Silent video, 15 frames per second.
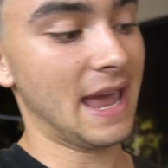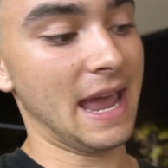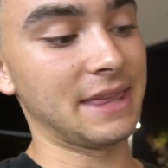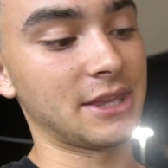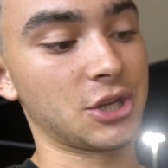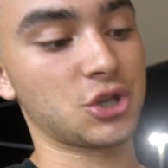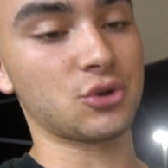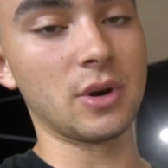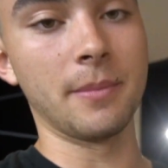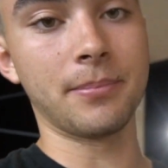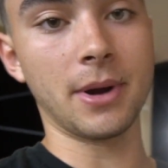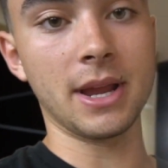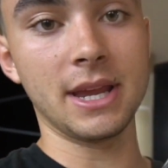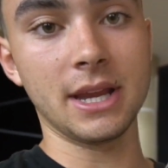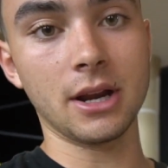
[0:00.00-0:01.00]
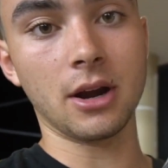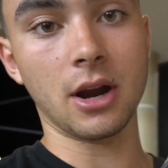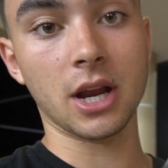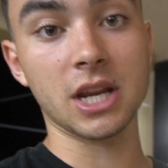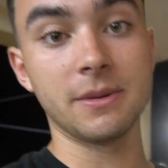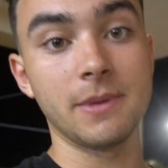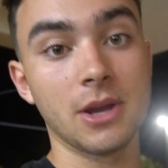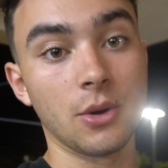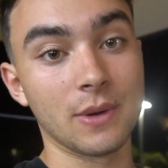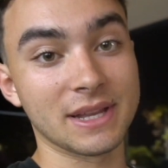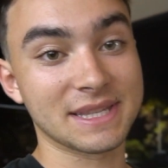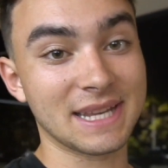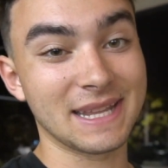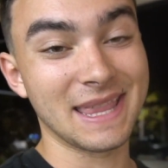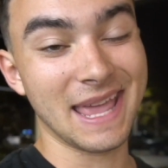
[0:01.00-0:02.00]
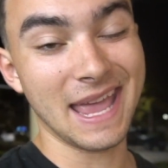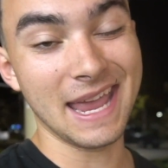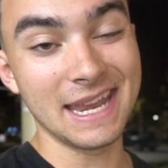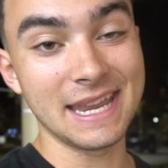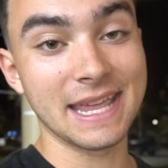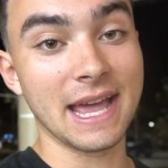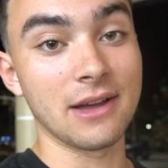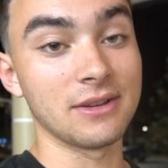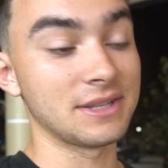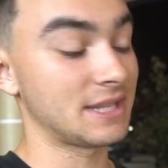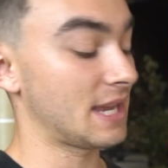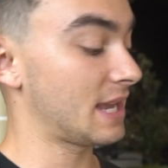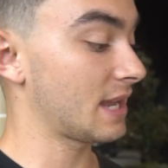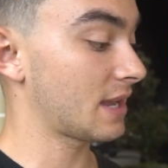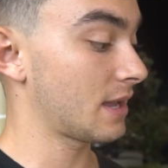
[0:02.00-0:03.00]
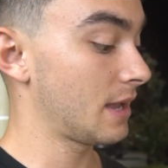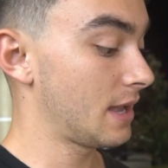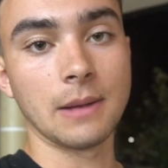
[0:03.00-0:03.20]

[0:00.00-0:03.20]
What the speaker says: And the shrimp right here are going to be going inside the 80-gallon tank.